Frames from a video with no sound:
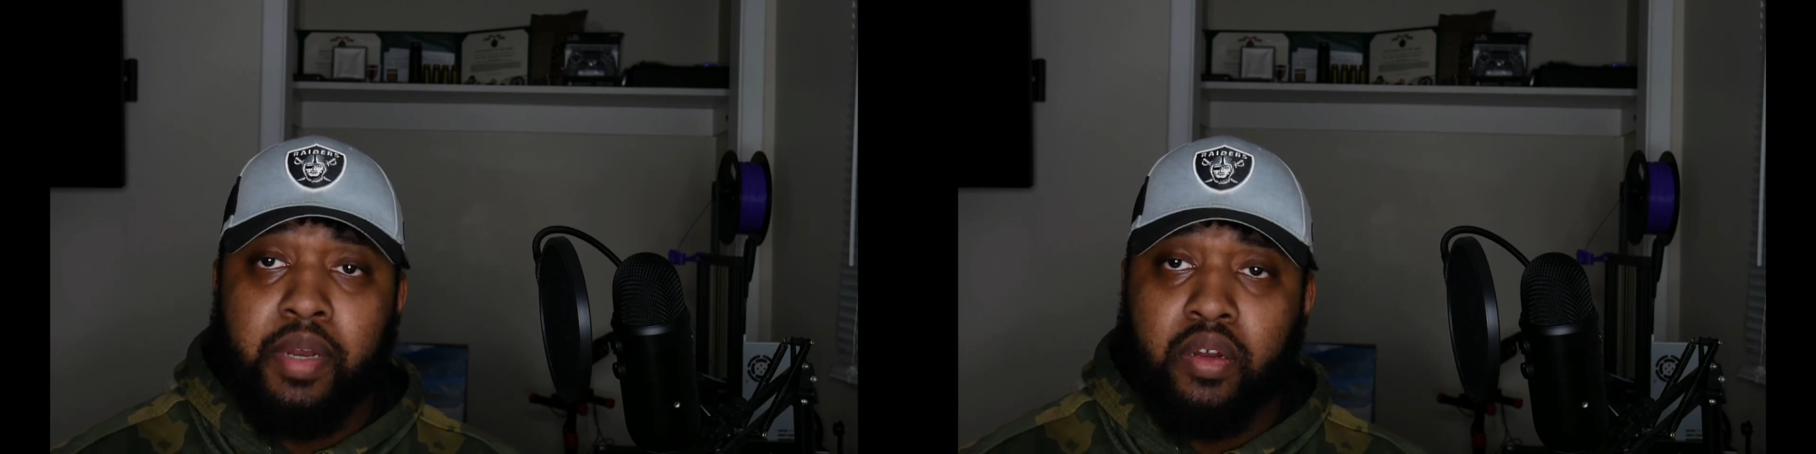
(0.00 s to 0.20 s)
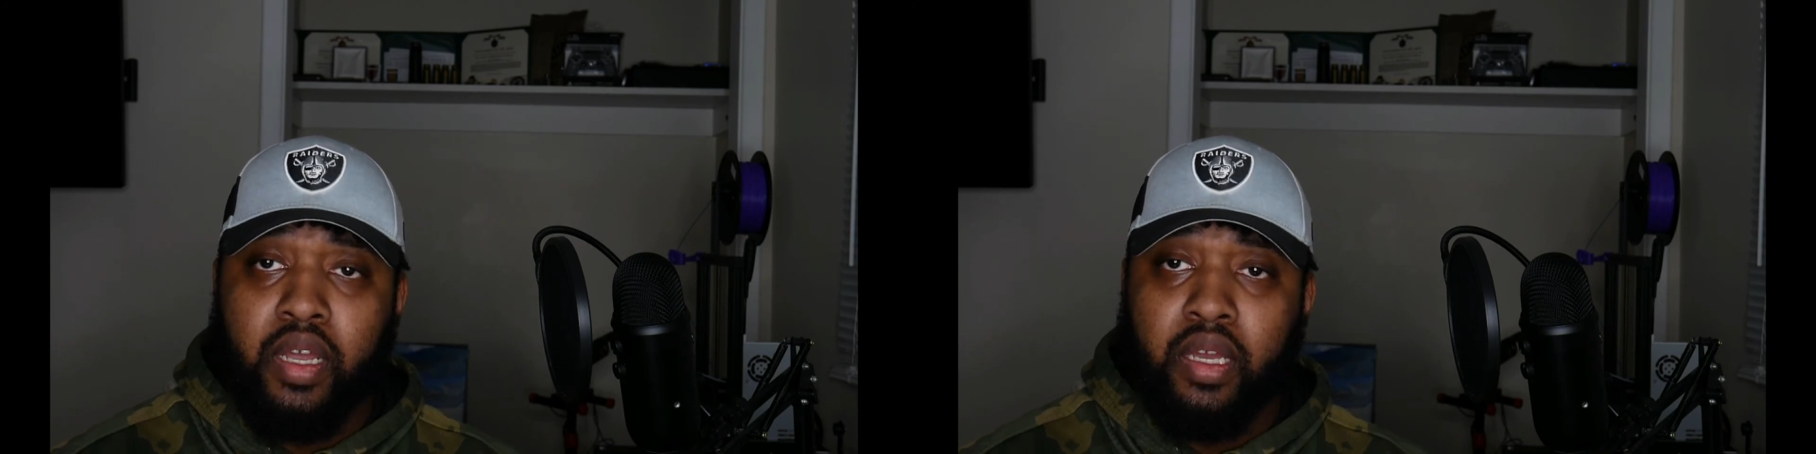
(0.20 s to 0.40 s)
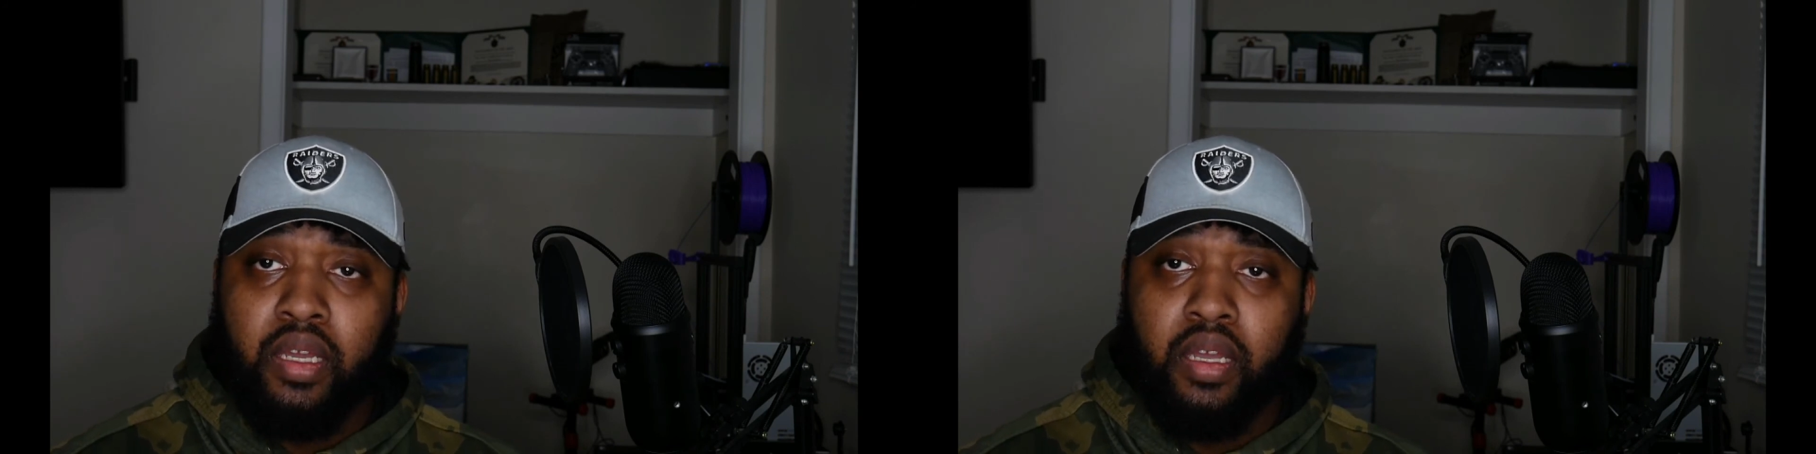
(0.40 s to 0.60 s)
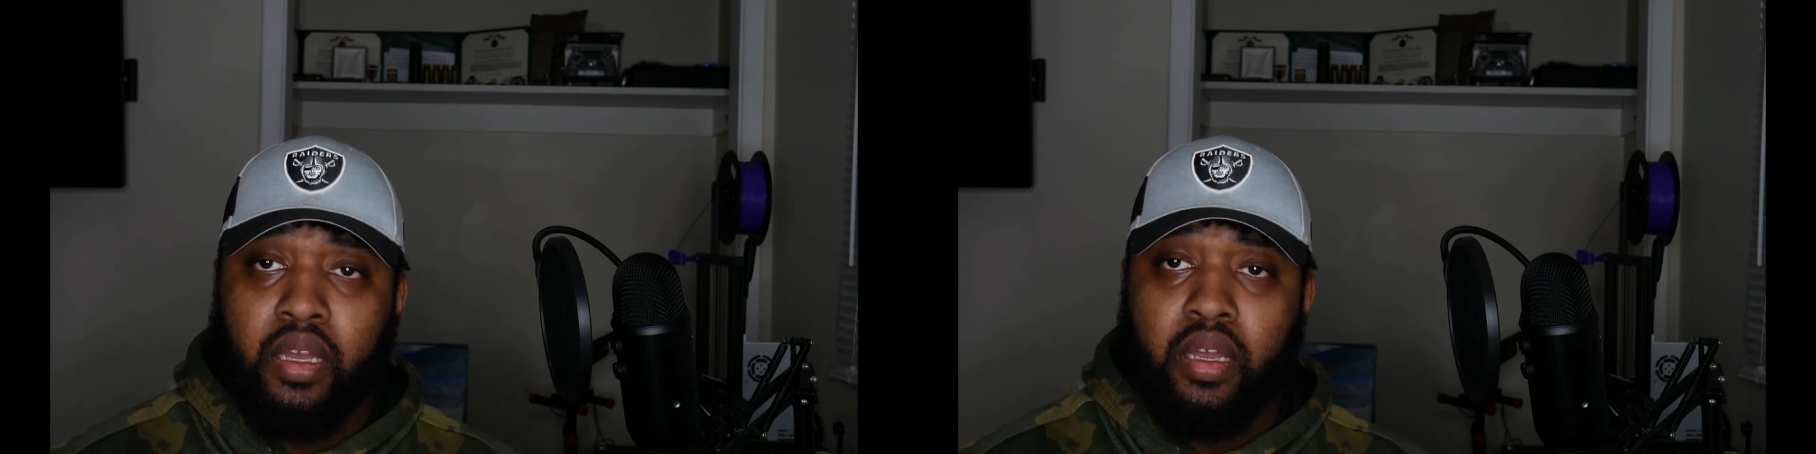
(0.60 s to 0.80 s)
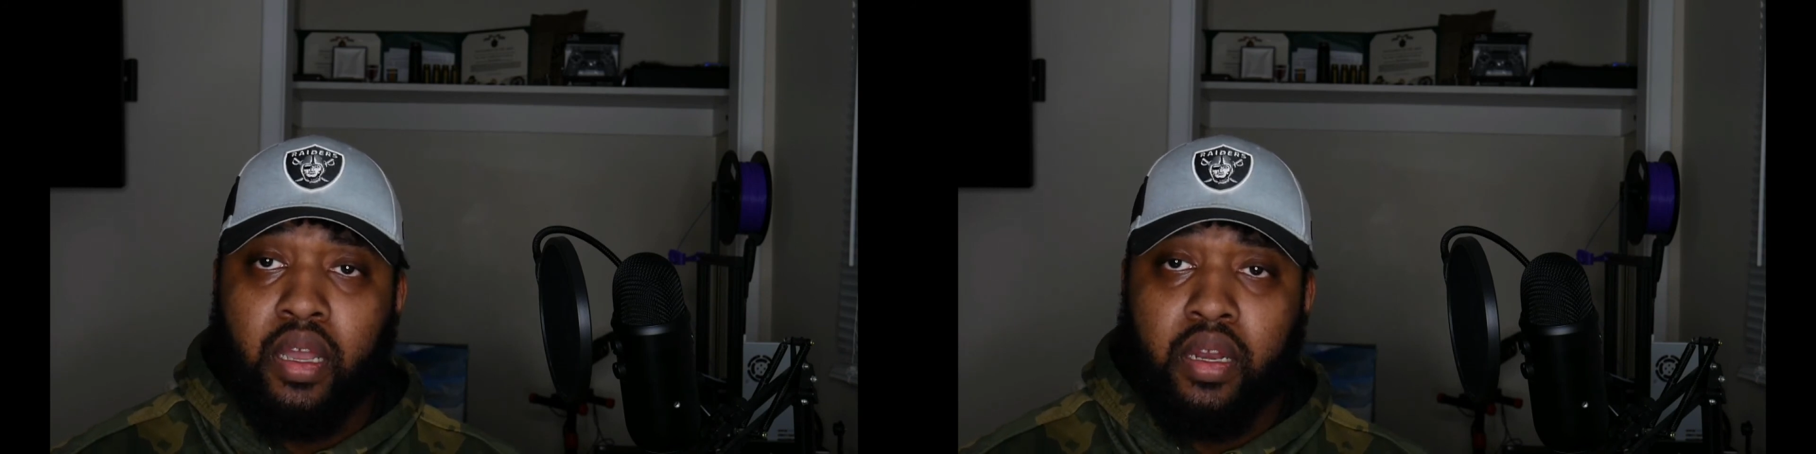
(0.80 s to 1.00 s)
in your day
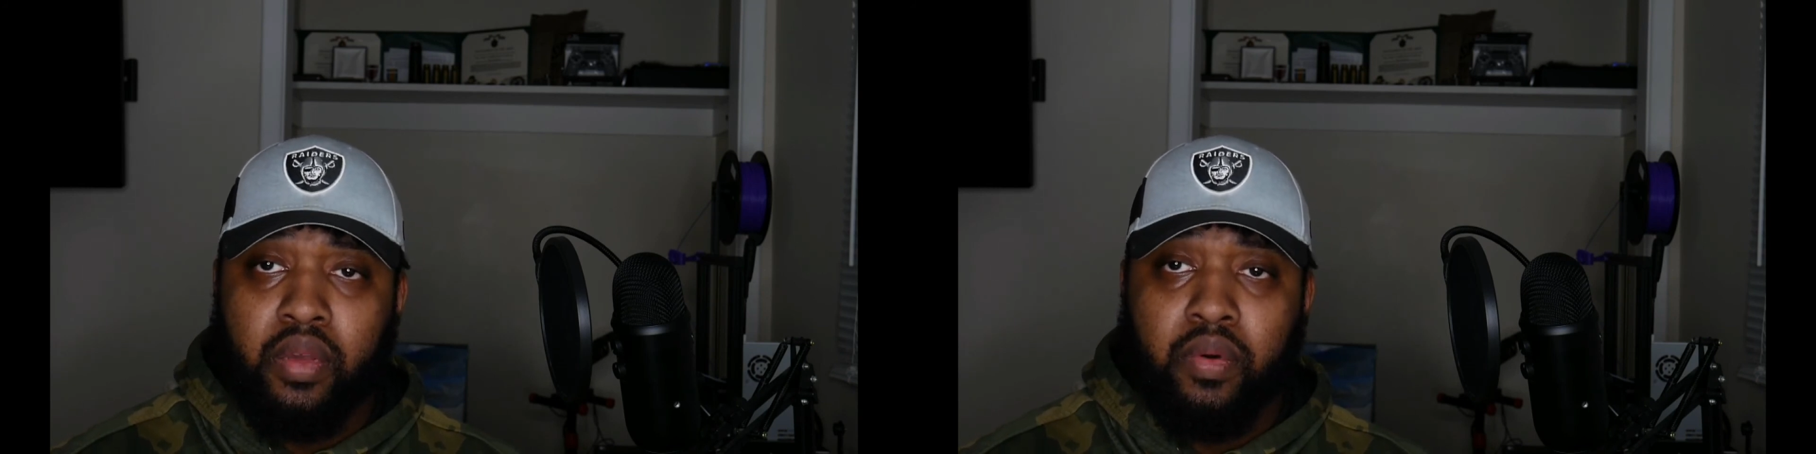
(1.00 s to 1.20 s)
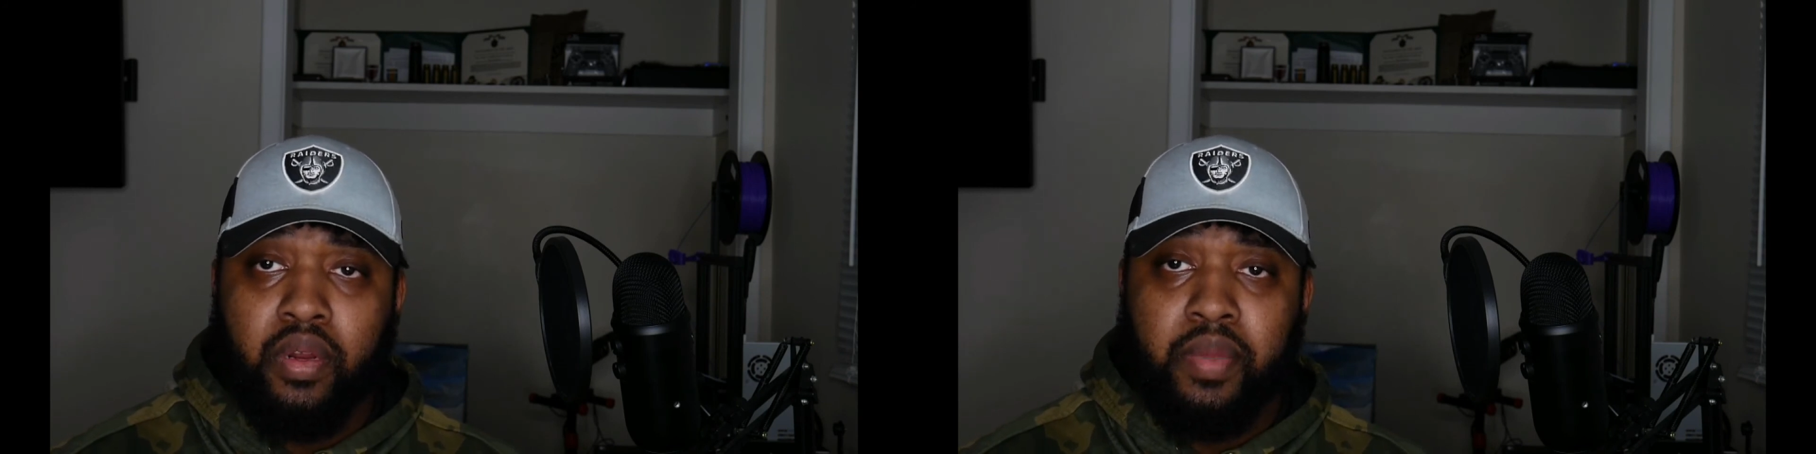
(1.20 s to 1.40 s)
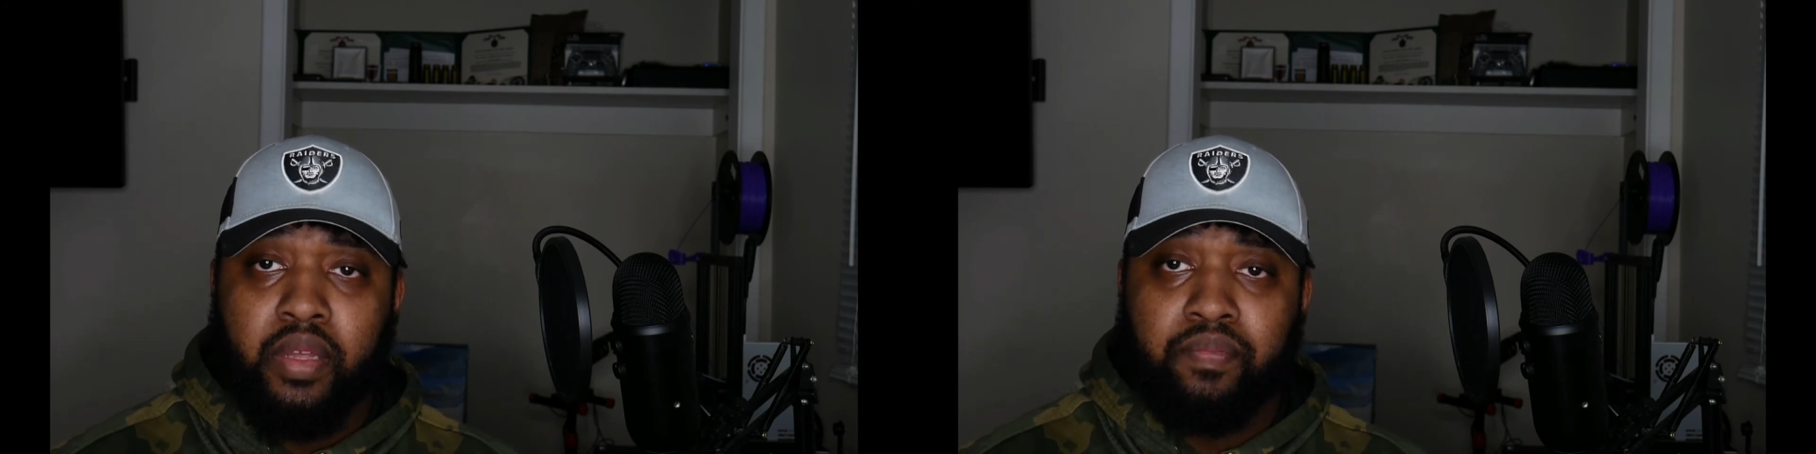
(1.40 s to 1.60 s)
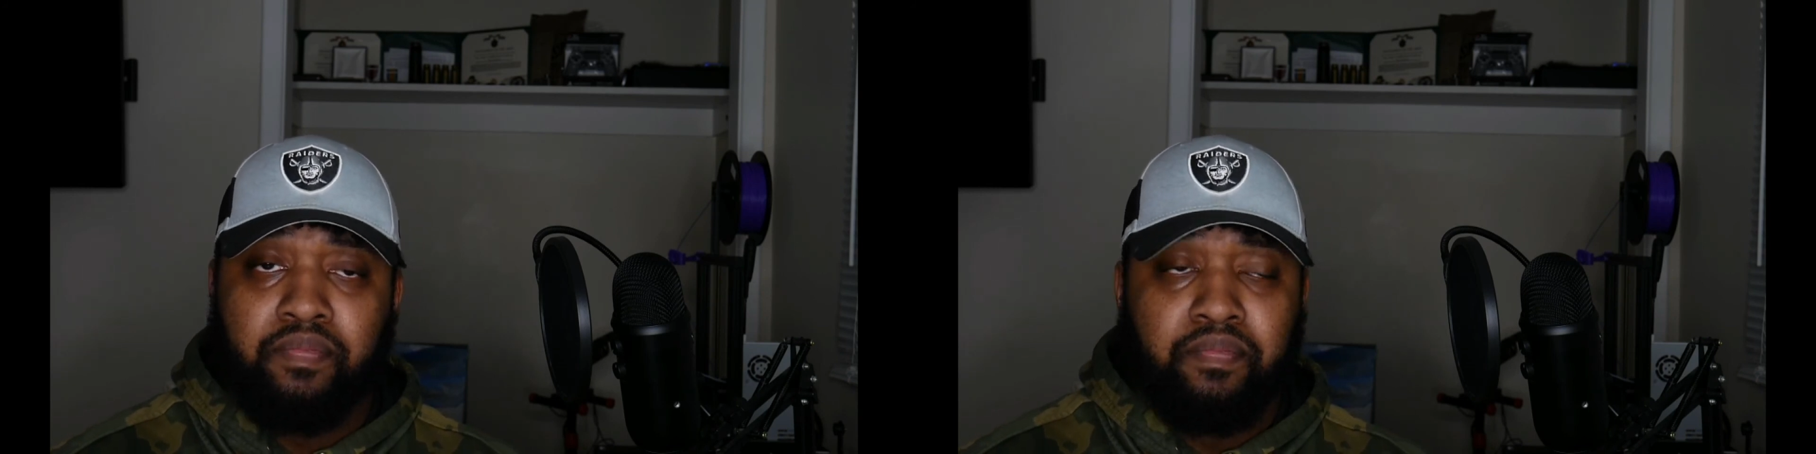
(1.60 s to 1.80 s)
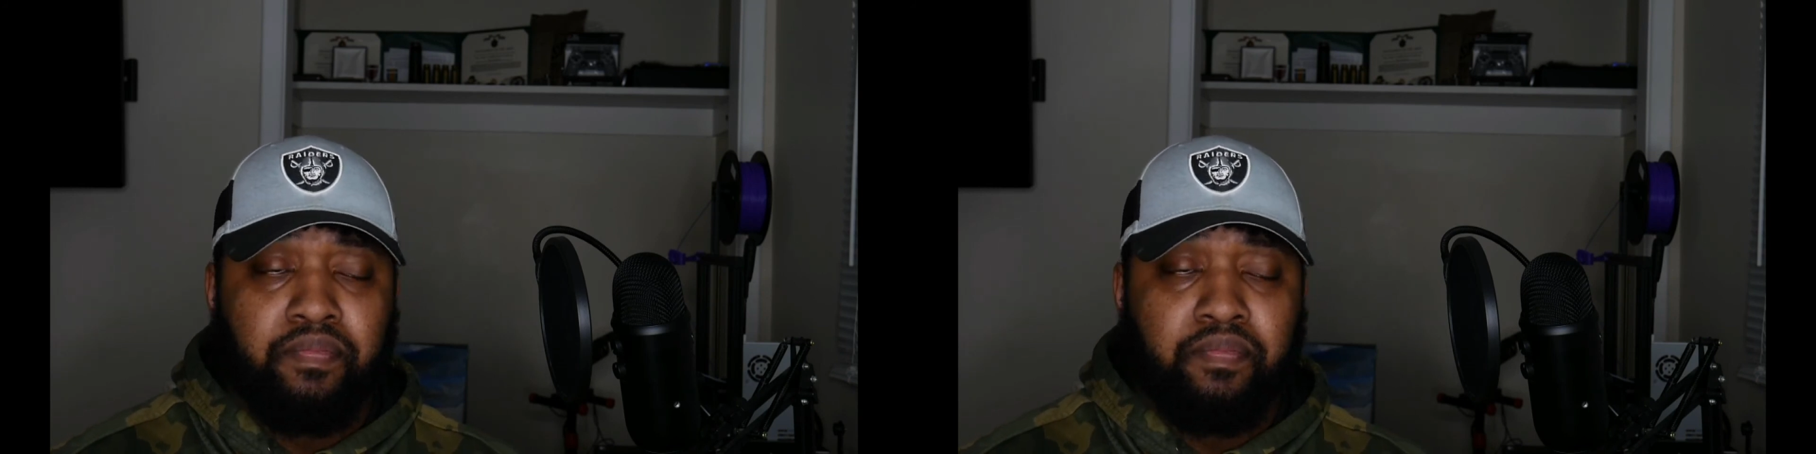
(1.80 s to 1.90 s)
and you want to be